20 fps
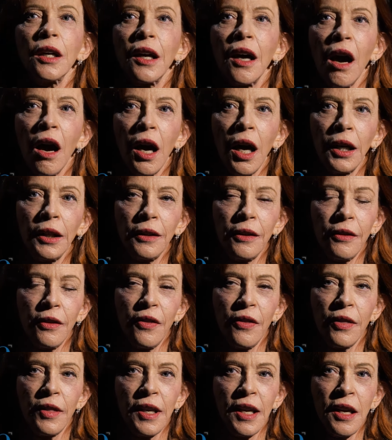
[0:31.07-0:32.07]
got
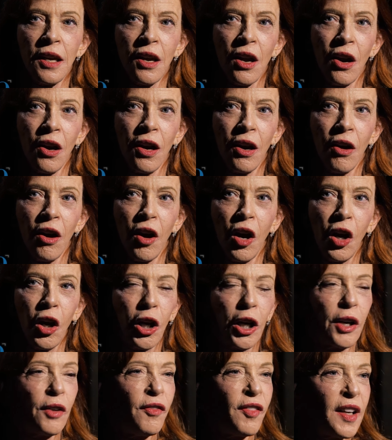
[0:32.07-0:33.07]
the
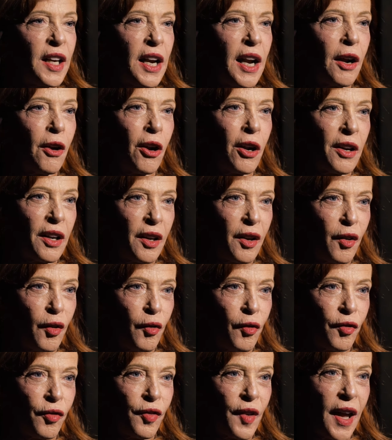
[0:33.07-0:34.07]
arc of a
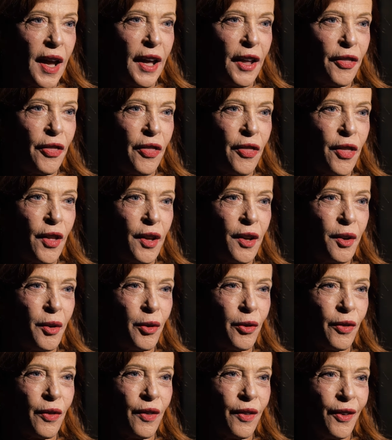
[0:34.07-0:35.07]
narrative and
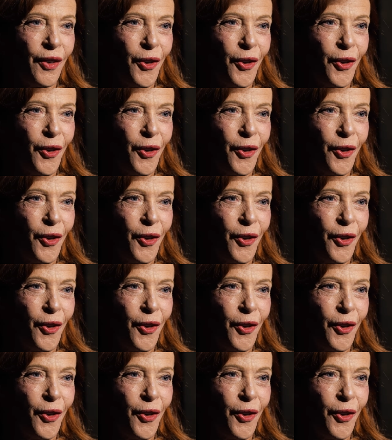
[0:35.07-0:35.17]
the